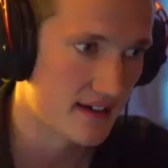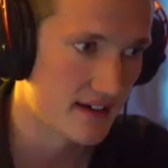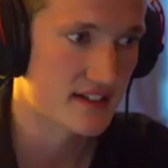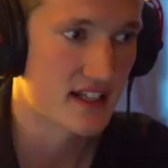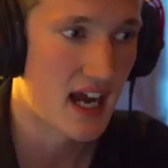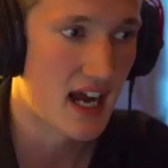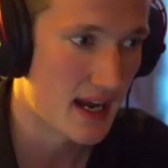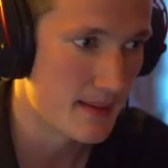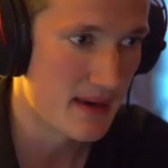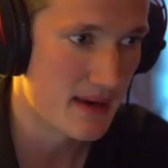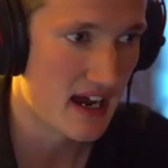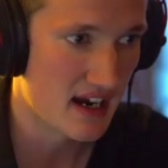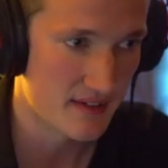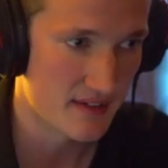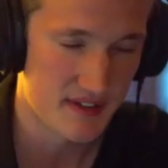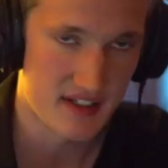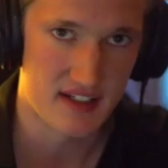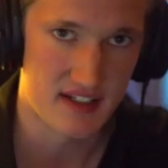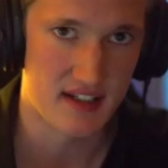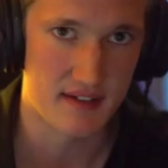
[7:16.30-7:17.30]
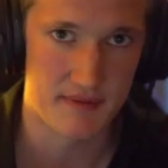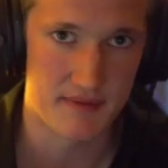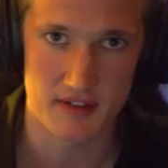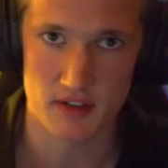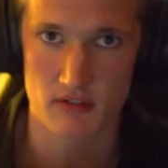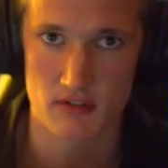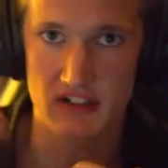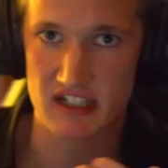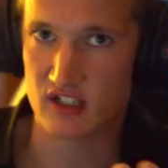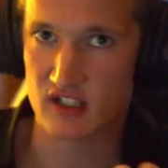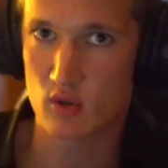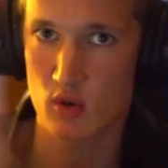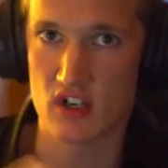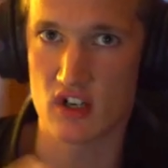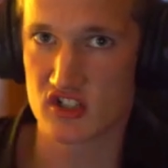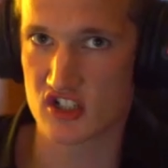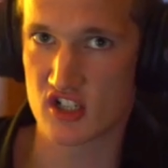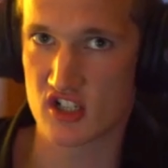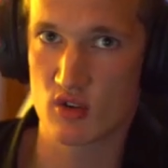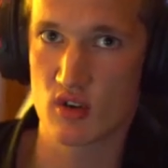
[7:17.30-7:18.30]
of time out of it if you're like
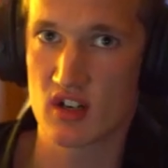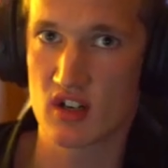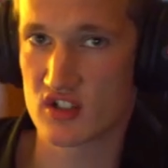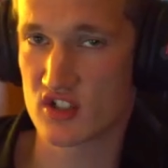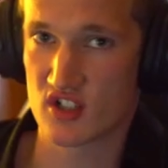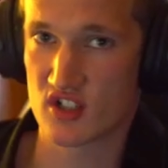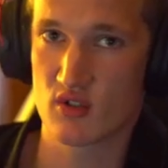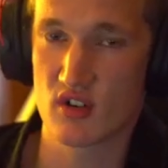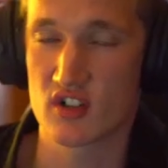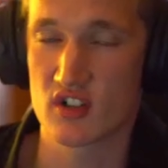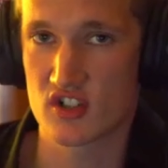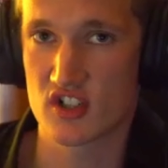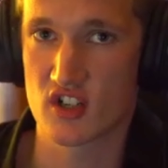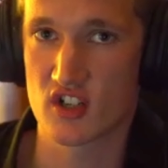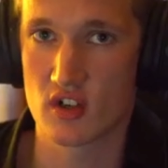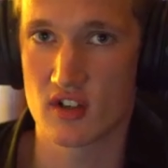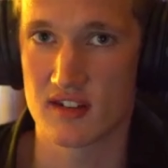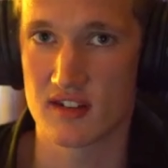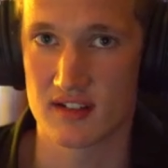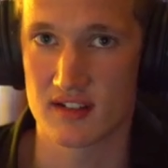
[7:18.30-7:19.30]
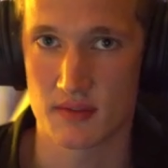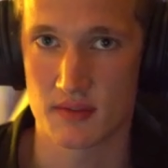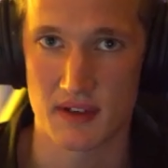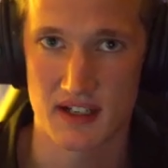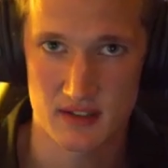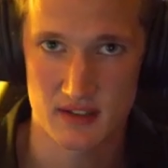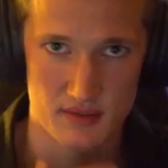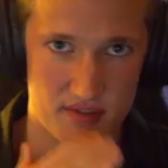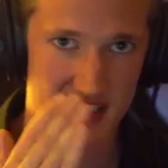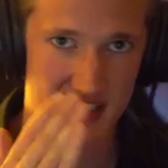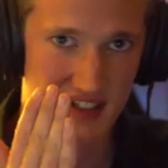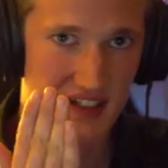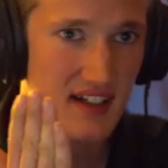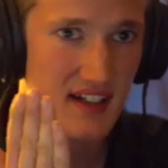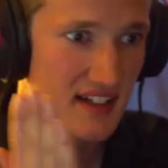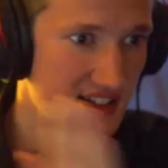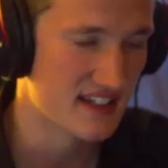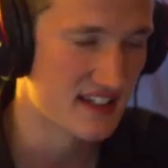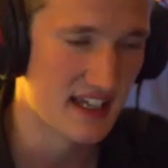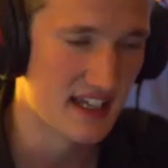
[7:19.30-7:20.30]
crunching all these things for like
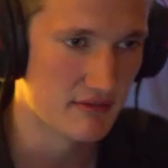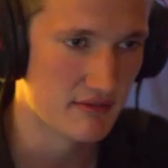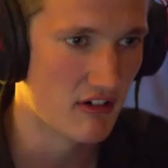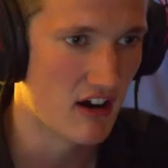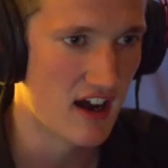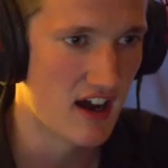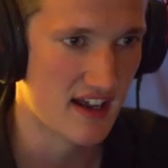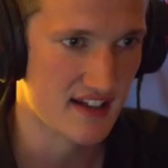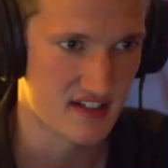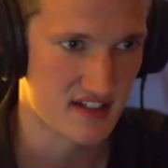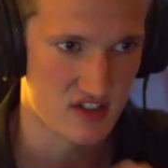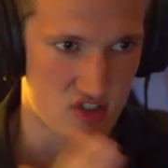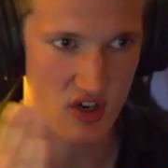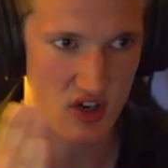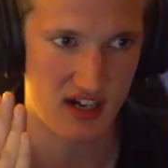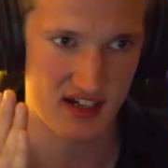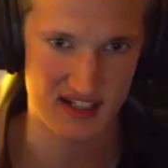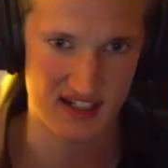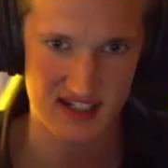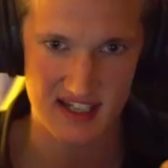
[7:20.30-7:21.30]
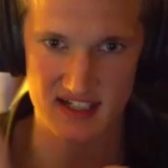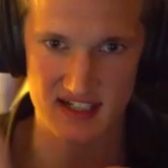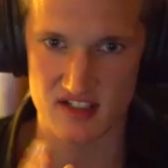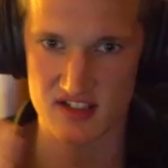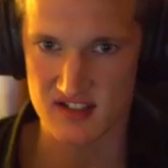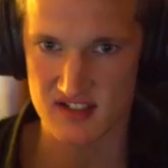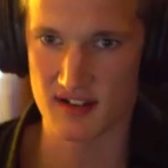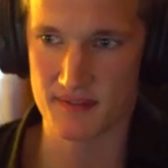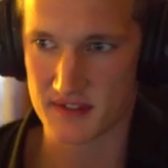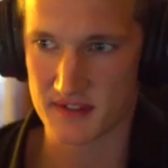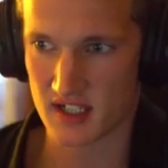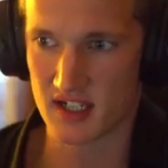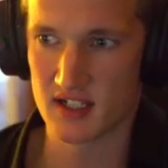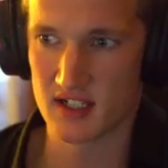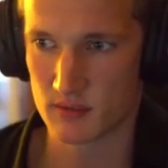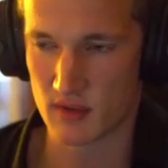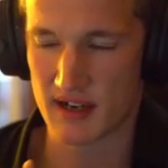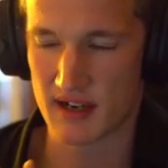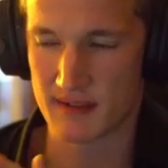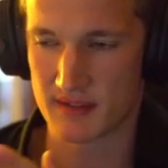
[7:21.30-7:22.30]
deadlines and trying to get stuff done
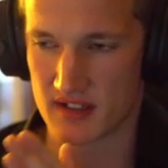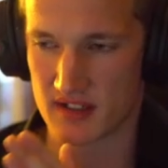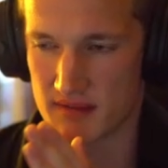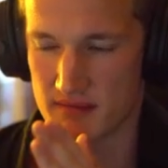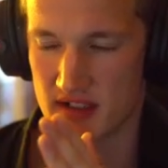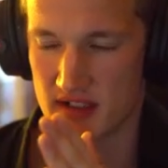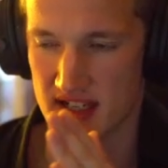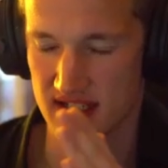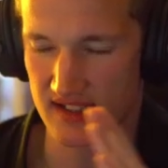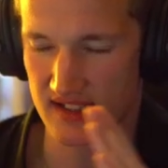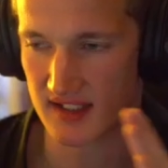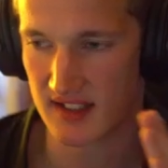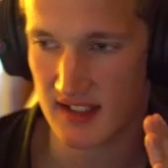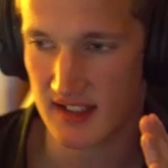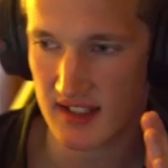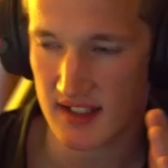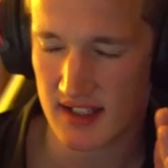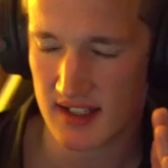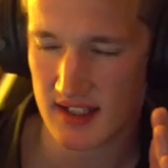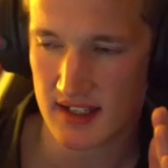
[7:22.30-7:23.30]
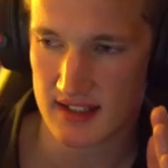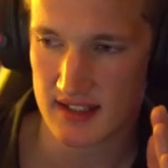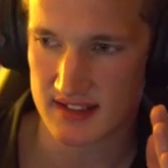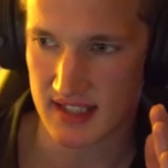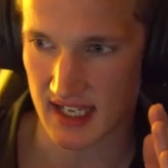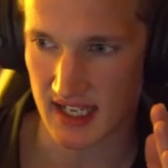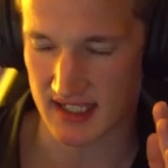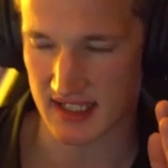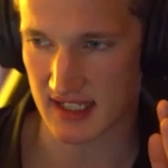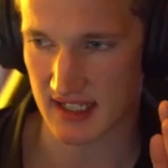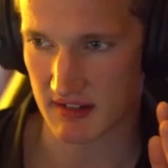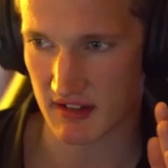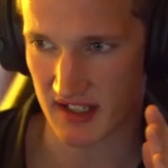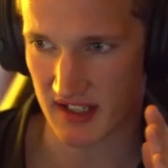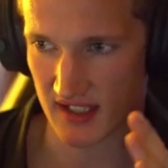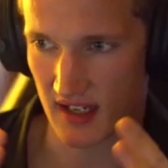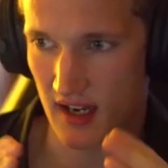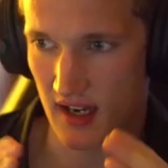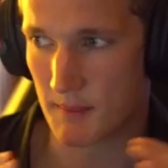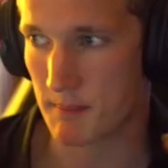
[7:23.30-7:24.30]
rather than like taking
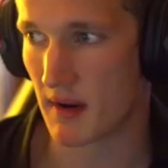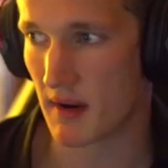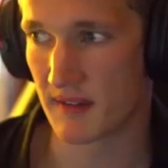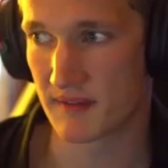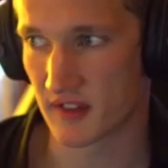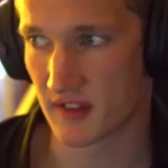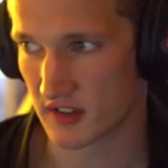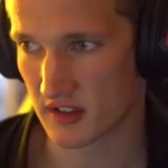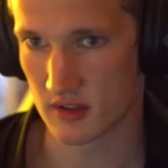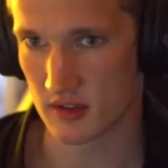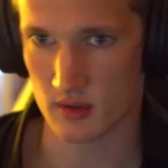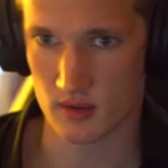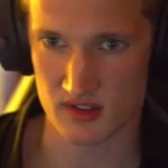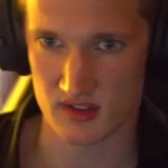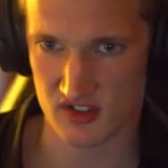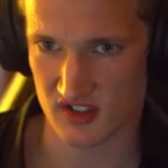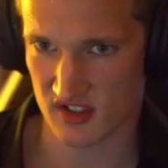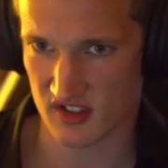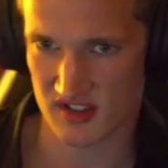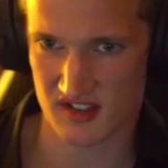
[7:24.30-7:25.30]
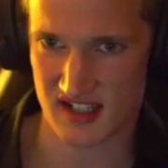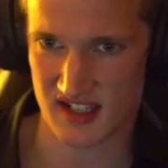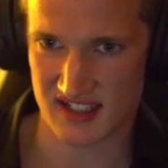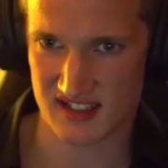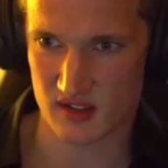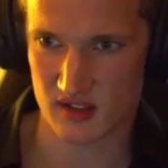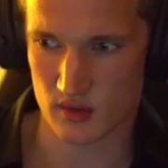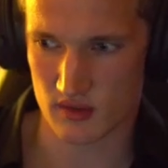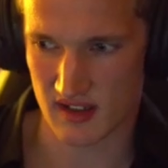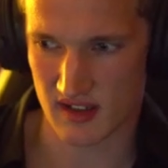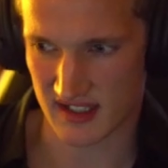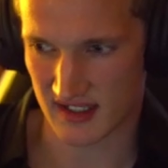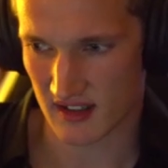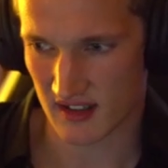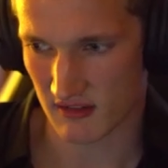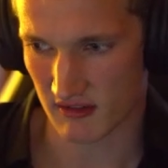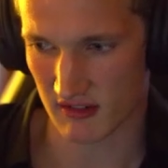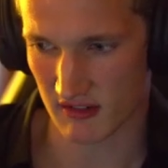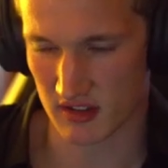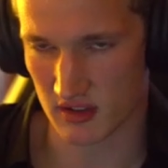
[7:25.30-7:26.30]
like a month or two and just like do like
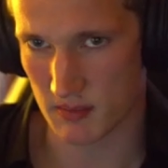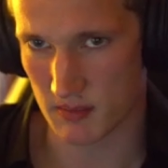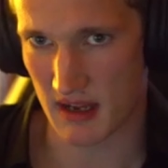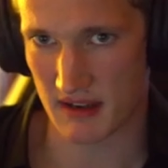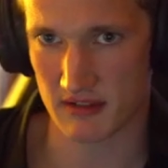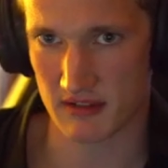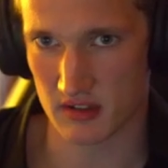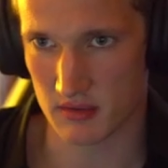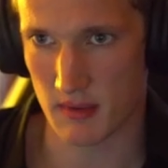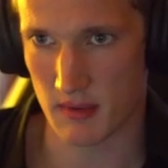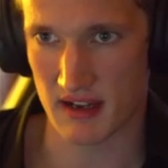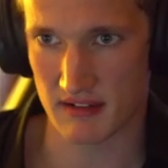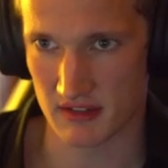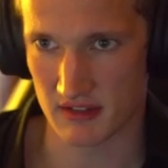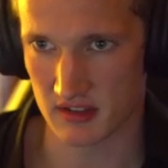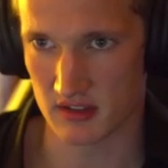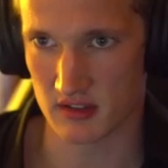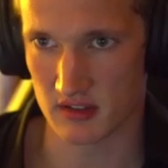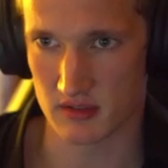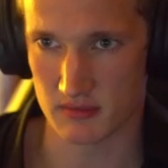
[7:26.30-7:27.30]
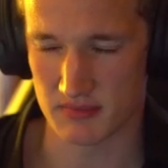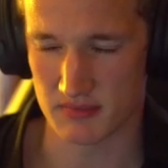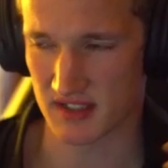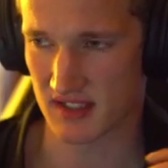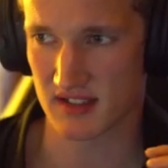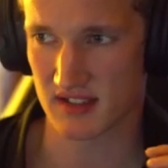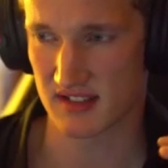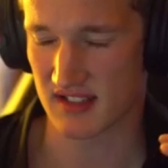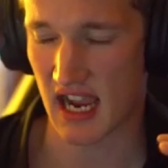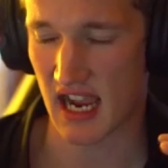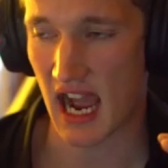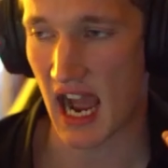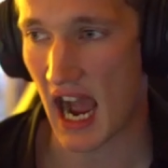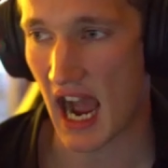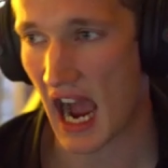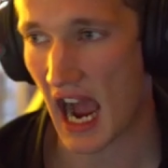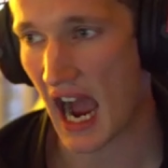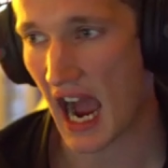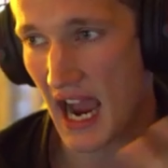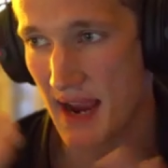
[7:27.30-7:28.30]
little by little by little because
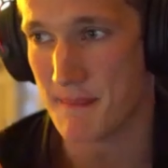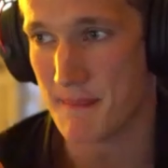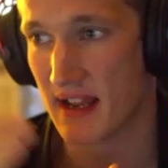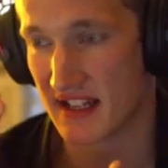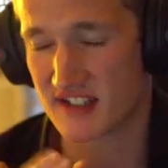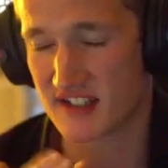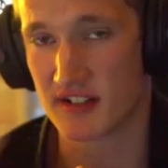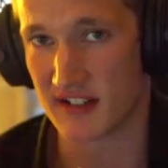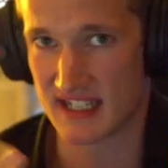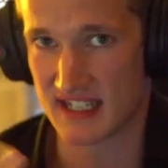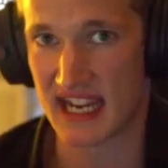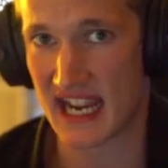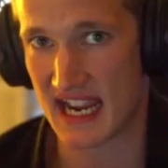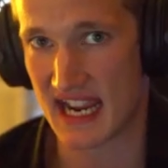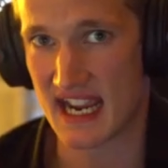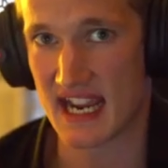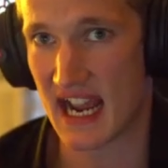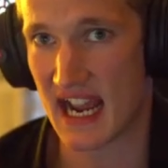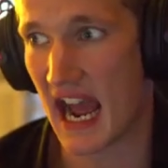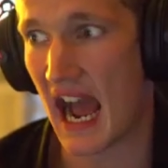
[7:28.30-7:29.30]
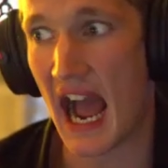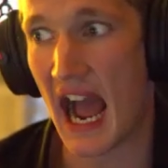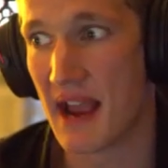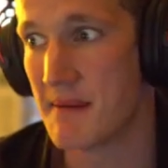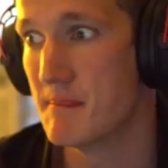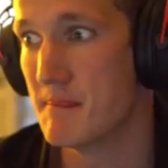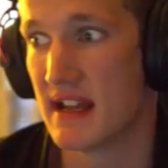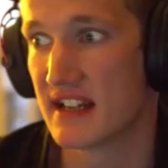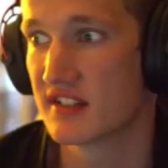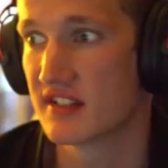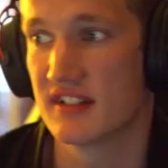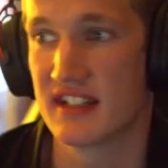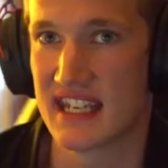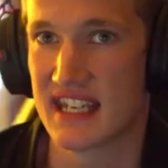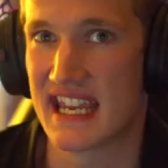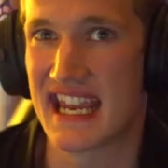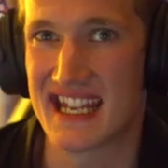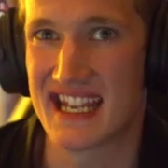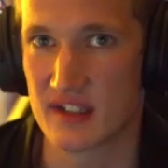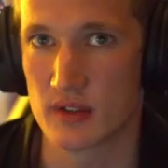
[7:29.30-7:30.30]
I mentally can't
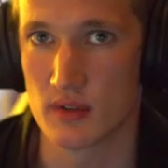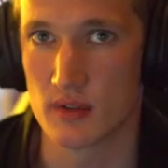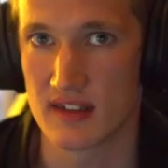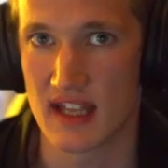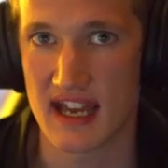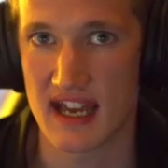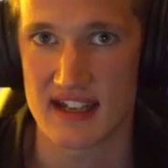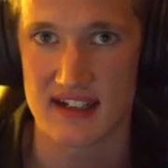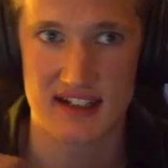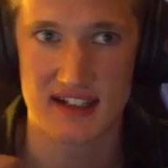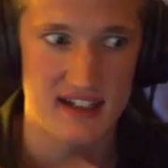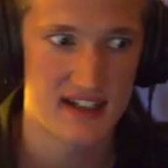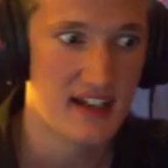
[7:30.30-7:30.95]
do that